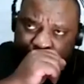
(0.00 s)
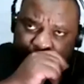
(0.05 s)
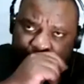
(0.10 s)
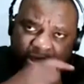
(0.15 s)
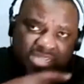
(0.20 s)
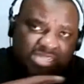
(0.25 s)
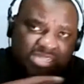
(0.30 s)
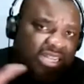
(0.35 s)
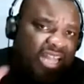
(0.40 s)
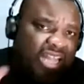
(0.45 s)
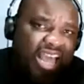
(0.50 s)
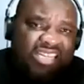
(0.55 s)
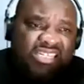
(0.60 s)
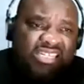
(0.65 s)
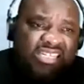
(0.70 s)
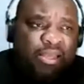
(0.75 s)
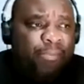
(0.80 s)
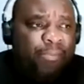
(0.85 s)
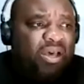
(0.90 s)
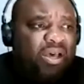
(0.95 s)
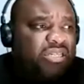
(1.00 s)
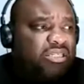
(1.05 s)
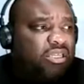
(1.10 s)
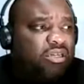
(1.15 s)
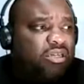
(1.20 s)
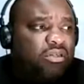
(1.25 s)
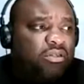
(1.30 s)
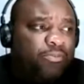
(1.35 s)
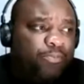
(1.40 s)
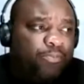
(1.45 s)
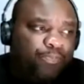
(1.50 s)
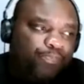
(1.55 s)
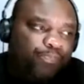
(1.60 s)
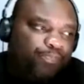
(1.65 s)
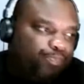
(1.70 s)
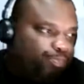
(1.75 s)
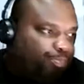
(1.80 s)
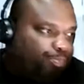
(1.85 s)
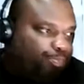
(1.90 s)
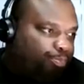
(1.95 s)
It's classic Buster.
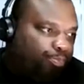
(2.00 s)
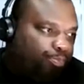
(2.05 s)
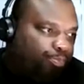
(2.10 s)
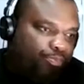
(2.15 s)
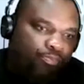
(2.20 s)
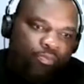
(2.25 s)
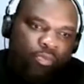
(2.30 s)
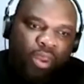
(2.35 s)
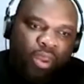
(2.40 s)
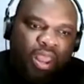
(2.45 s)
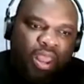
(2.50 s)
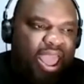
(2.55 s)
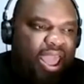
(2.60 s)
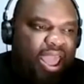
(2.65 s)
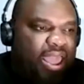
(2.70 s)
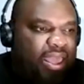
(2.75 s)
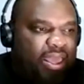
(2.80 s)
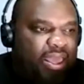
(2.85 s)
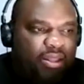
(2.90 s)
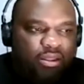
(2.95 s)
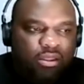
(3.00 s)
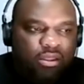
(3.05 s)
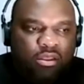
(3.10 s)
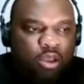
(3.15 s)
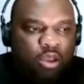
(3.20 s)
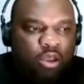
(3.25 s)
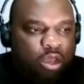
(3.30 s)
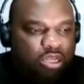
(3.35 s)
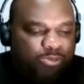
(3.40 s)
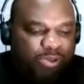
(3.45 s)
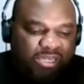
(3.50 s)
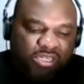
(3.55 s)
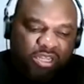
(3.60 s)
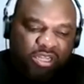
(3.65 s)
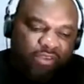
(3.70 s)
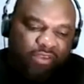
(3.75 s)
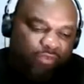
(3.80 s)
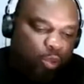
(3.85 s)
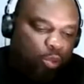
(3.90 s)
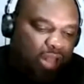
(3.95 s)
And, you know, especially
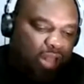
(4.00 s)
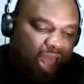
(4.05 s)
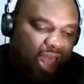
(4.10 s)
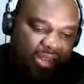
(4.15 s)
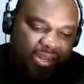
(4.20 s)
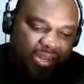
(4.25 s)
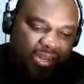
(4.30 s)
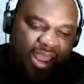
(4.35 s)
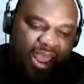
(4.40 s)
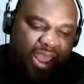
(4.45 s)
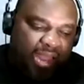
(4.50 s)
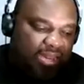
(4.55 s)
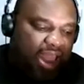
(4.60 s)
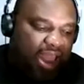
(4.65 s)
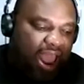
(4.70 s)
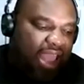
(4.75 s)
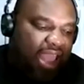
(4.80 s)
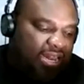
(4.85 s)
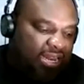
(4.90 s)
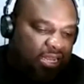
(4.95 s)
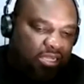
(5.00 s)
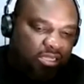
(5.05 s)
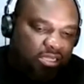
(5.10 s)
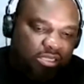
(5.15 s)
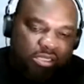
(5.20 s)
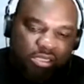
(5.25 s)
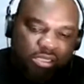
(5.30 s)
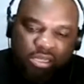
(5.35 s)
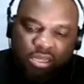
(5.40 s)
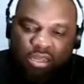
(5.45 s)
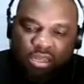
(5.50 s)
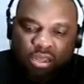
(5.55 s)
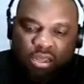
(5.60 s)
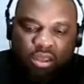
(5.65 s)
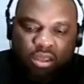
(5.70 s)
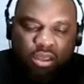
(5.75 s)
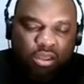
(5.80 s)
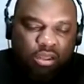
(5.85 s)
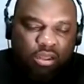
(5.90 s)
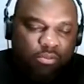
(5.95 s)
if you like that 90s
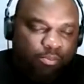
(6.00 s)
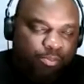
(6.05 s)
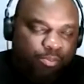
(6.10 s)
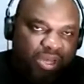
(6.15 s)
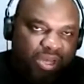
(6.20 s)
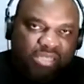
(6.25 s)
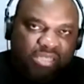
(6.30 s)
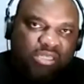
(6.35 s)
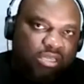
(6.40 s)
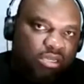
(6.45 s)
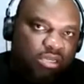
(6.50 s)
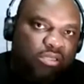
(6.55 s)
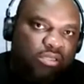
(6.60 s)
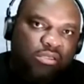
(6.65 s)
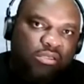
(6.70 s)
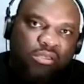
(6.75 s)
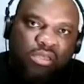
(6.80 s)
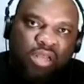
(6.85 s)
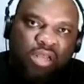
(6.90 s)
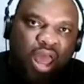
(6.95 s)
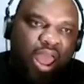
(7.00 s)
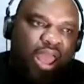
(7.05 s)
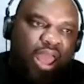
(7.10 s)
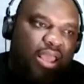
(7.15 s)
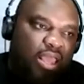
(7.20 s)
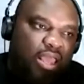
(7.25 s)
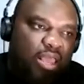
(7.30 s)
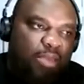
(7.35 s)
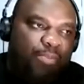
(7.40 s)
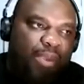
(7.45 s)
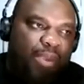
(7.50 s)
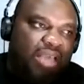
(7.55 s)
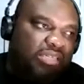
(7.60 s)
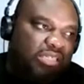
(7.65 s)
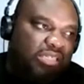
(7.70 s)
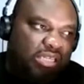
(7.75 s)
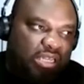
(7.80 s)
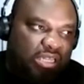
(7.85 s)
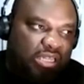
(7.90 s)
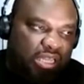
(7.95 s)
Buster, like he
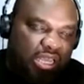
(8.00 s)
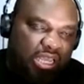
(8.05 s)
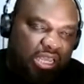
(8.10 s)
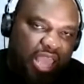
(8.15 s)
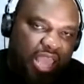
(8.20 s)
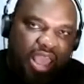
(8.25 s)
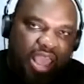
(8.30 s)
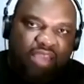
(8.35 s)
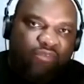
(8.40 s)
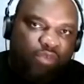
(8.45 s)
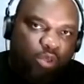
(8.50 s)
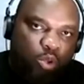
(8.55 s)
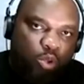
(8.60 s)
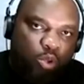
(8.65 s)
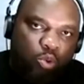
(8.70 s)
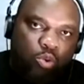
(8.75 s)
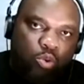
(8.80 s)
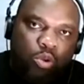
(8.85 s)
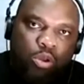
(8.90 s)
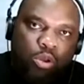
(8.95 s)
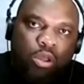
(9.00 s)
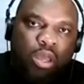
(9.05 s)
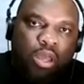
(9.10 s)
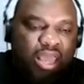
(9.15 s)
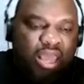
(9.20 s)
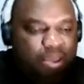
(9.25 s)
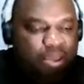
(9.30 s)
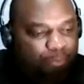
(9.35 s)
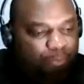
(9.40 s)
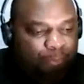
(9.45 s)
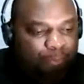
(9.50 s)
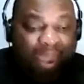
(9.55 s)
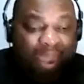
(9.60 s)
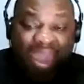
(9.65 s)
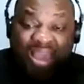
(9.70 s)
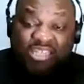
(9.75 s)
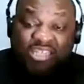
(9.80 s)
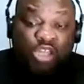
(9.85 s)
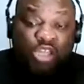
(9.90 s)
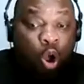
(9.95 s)
basically he
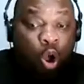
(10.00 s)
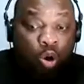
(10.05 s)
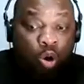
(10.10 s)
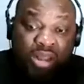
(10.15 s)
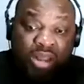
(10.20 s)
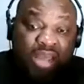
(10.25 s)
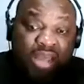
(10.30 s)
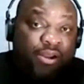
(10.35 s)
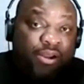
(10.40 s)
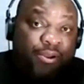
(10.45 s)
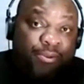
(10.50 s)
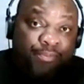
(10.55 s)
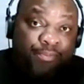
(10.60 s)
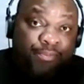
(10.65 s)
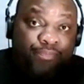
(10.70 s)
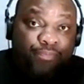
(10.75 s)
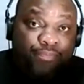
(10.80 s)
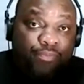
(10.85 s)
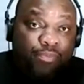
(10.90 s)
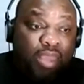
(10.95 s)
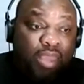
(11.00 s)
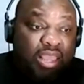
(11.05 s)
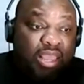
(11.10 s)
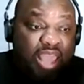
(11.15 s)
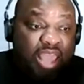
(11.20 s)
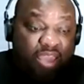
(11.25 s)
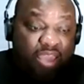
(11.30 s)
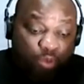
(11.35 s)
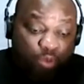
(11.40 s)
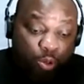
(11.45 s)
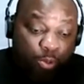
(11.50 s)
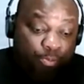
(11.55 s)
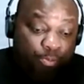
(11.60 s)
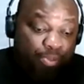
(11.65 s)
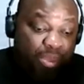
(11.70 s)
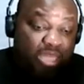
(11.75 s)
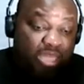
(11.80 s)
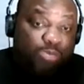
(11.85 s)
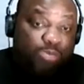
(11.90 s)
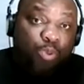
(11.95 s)
mashed all that up and gave you the
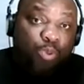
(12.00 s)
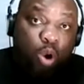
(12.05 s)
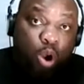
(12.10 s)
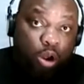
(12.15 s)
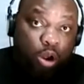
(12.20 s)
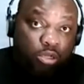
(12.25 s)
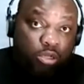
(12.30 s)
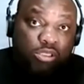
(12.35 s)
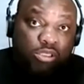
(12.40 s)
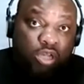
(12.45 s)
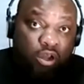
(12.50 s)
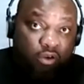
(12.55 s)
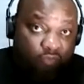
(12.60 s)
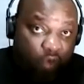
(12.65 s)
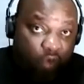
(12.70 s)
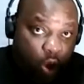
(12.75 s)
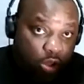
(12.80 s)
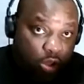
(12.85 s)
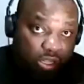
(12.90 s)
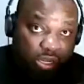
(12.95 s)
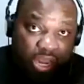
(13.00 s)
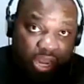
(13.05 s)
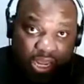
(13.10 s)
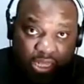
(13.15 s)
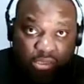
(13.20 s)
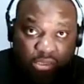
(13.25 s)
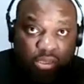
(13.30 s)
best parts of all of that.